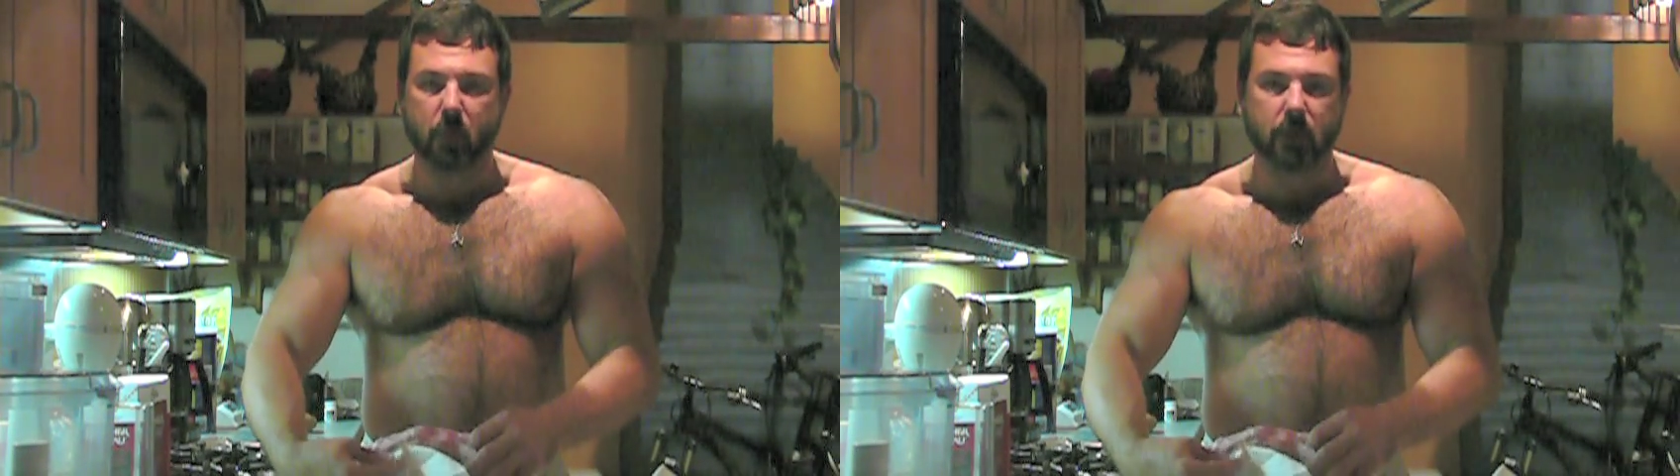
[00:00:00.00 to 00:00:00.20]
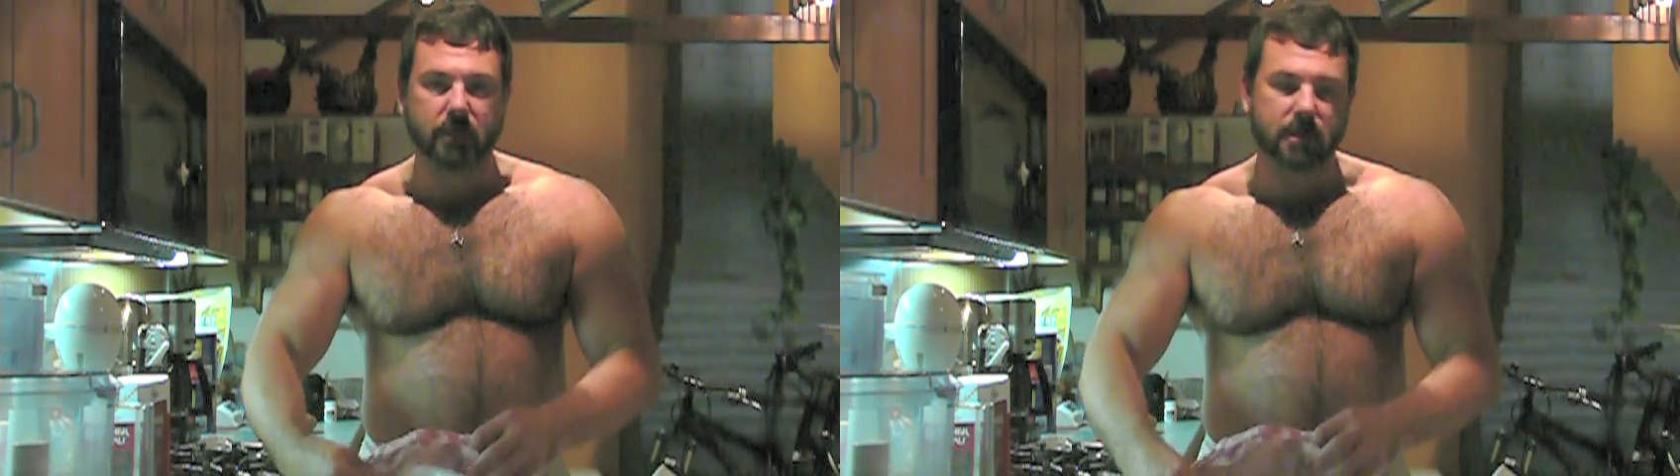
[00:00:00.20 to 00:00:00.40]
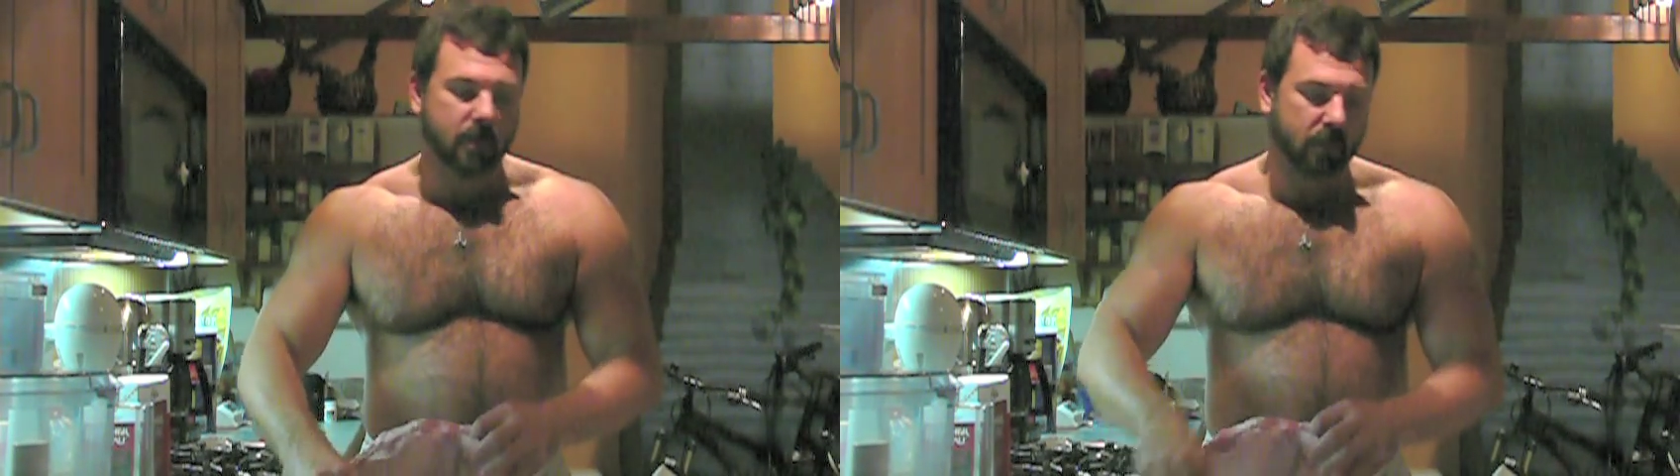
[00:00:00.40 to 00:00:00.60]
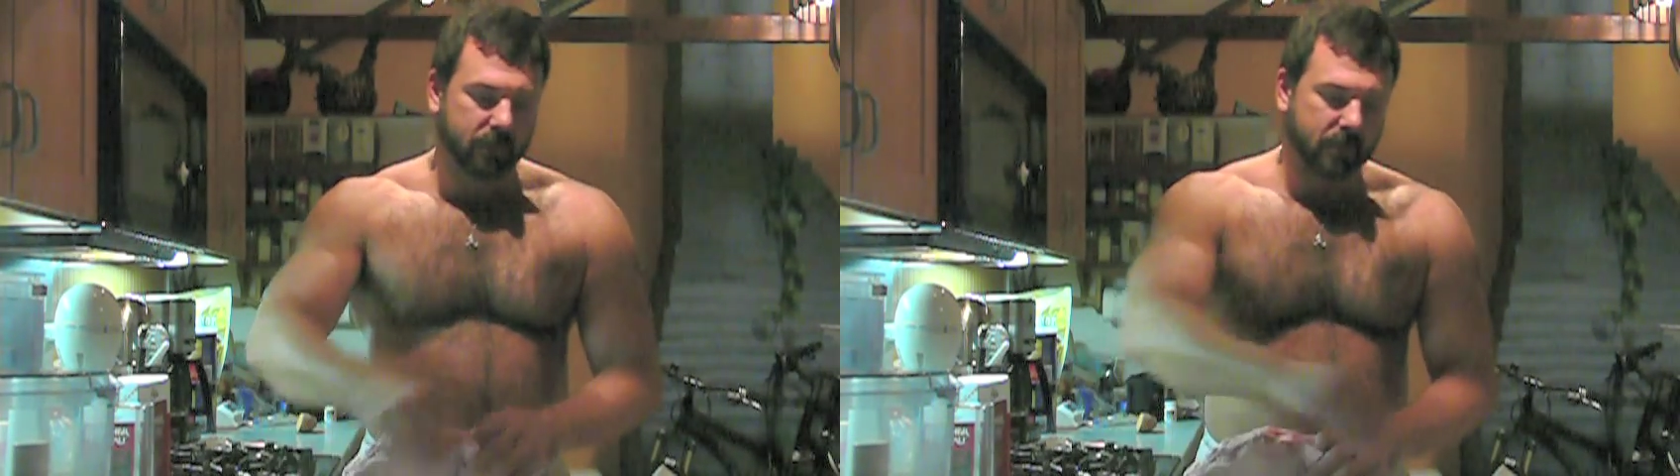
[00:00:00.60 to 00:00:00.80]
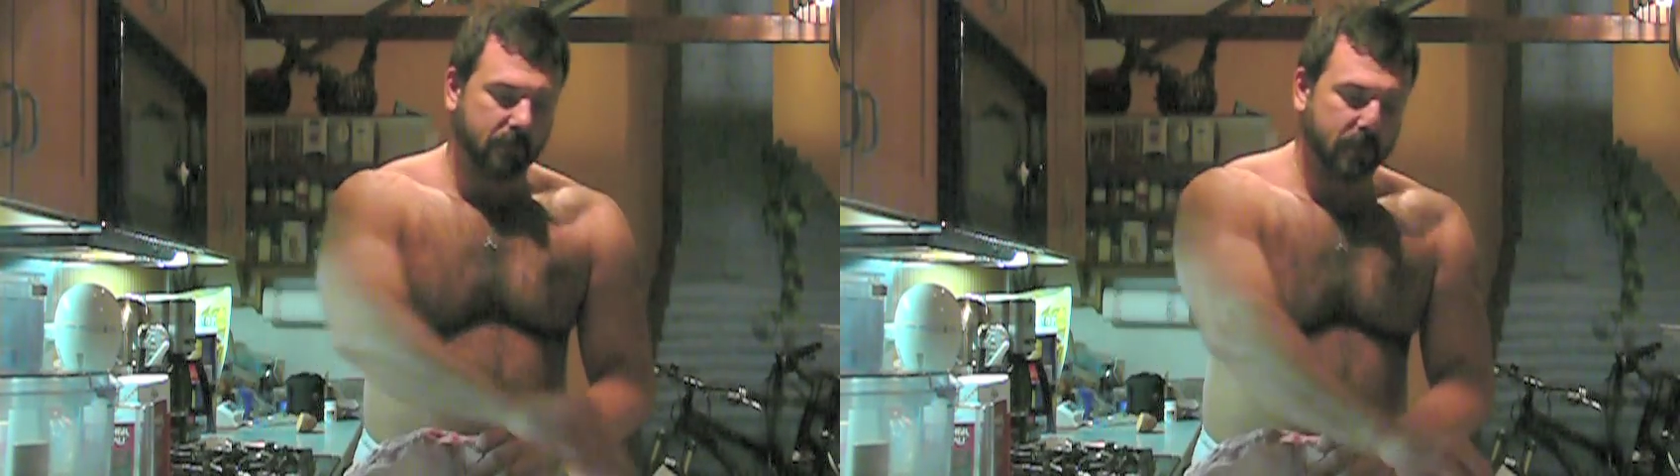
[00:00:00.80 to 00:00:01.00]
Morton salt
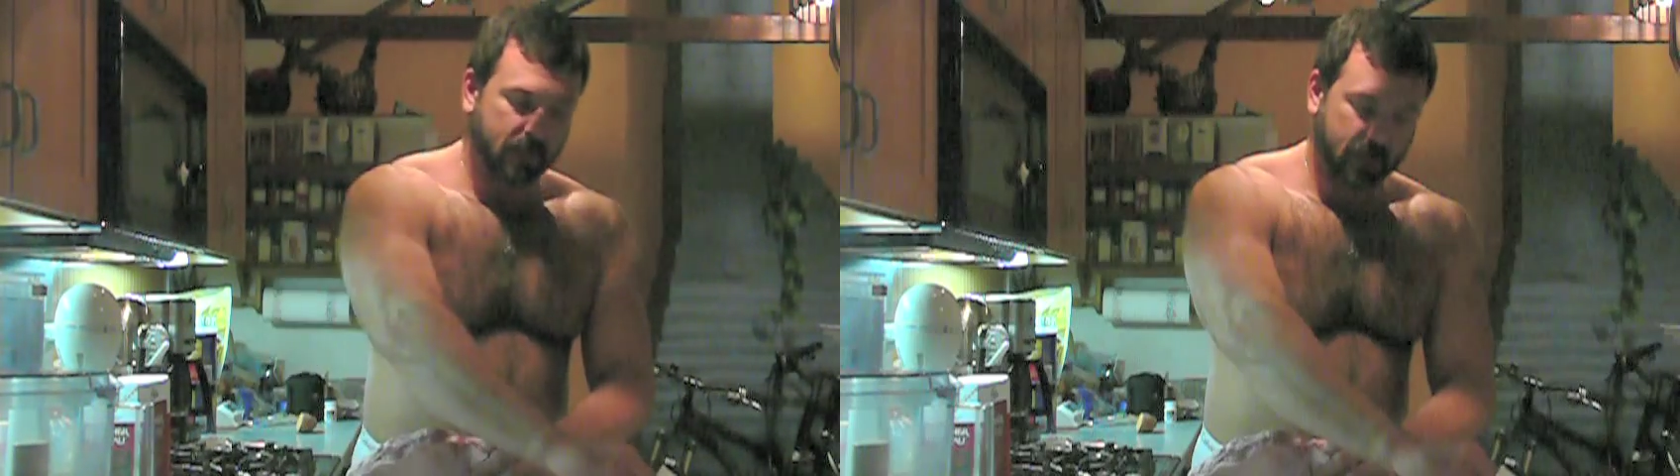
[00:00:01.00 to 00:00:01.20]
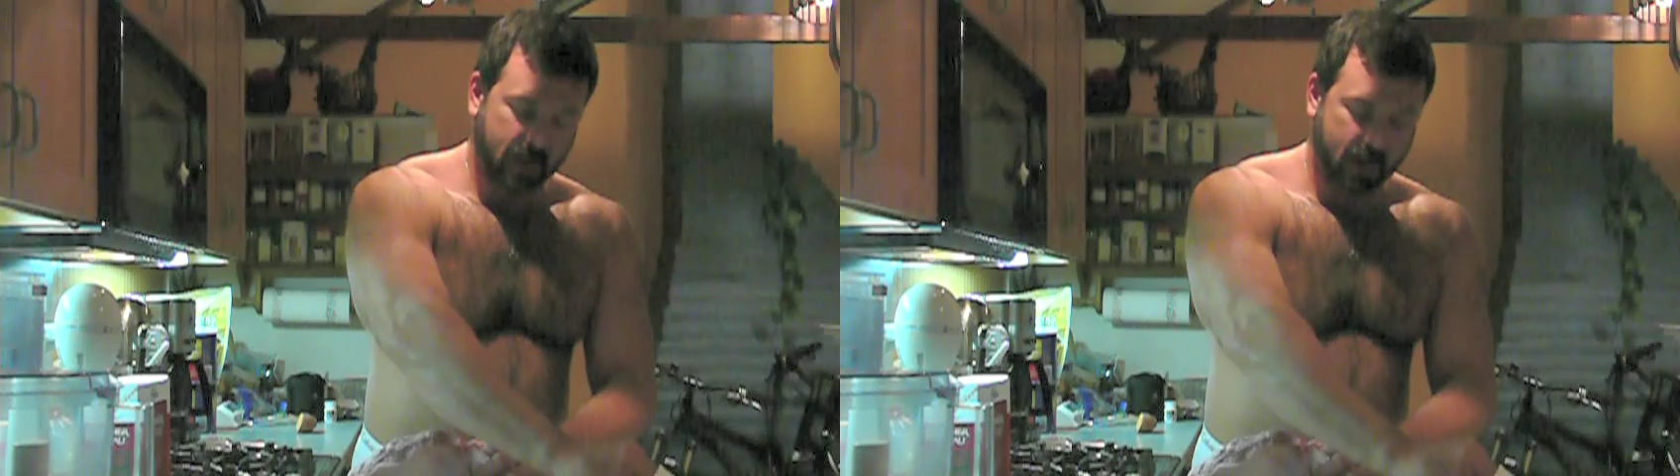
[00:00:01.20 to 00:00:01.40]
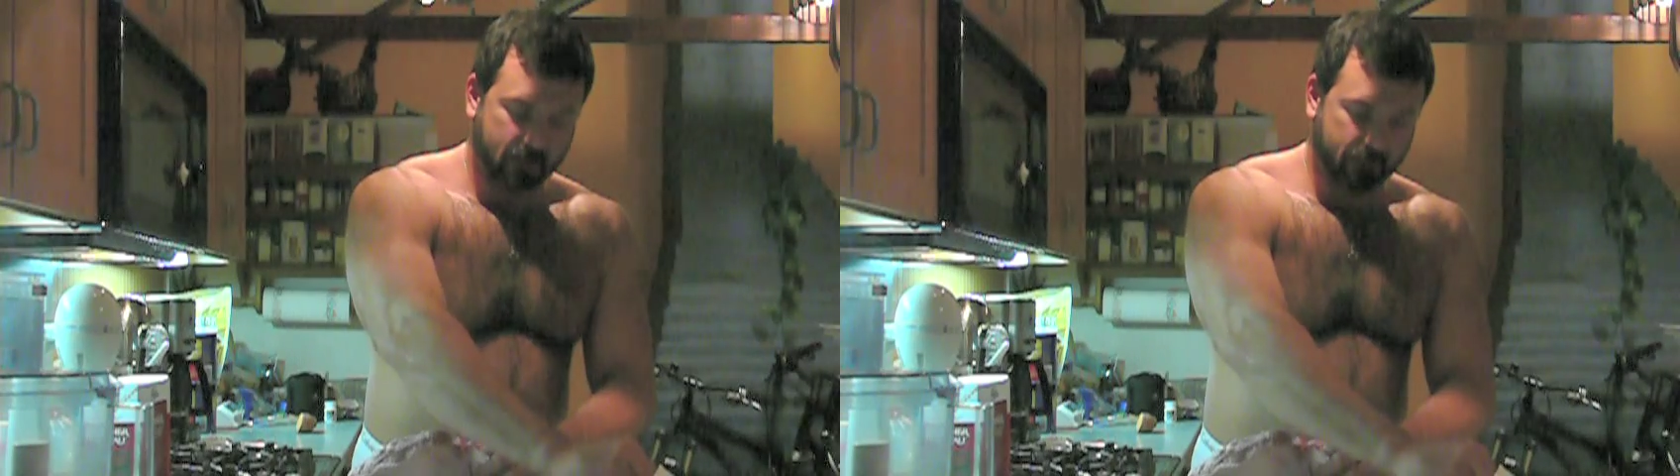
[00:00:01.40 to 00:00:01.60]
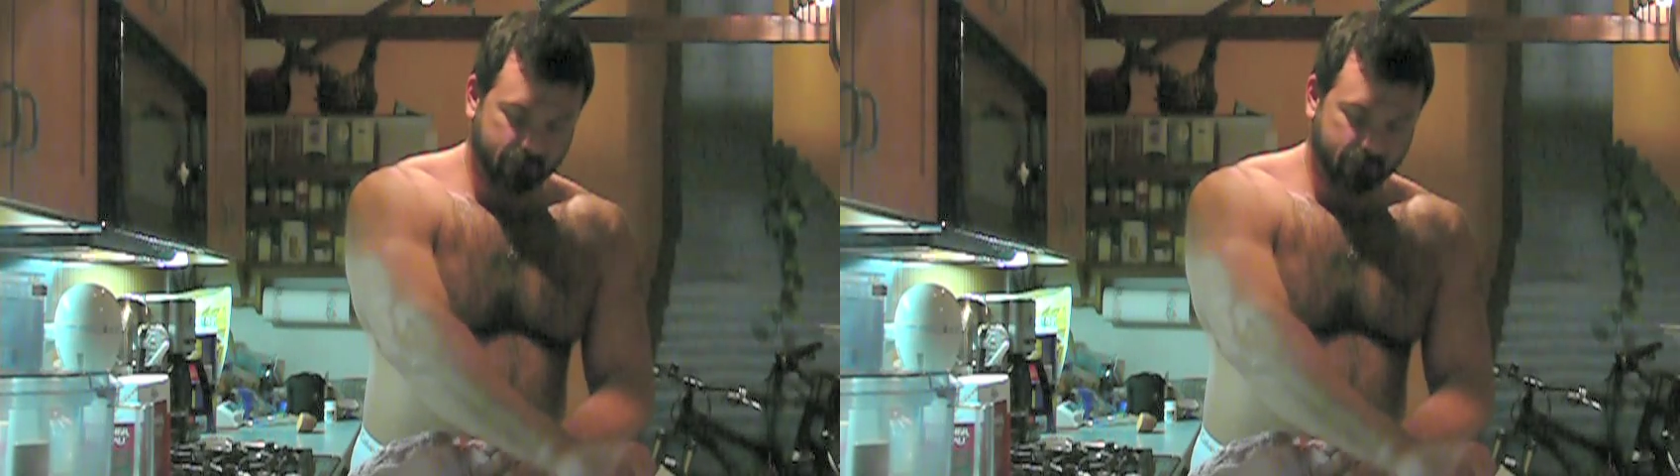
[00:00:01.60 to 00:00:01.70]
or something like that.